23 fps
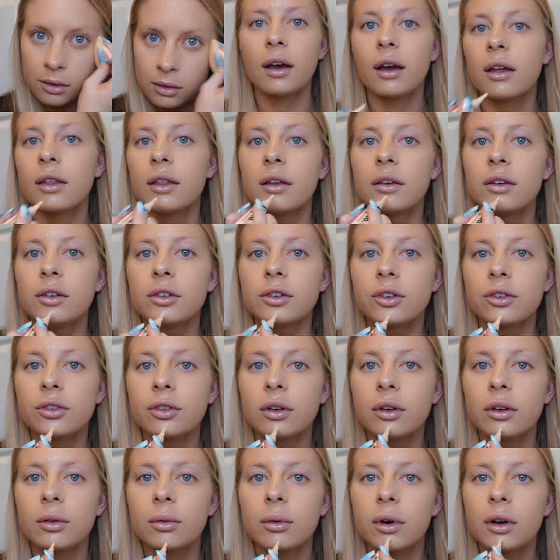And then you're just
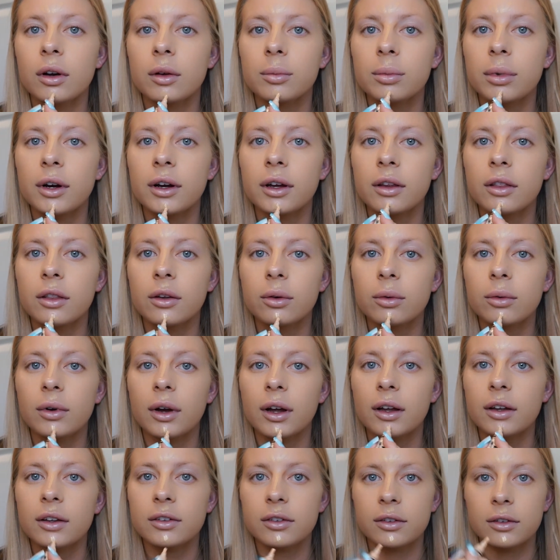going to want to brighten the
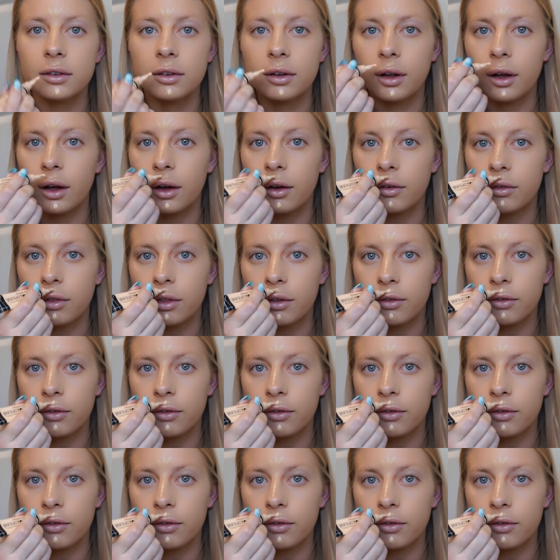rest of the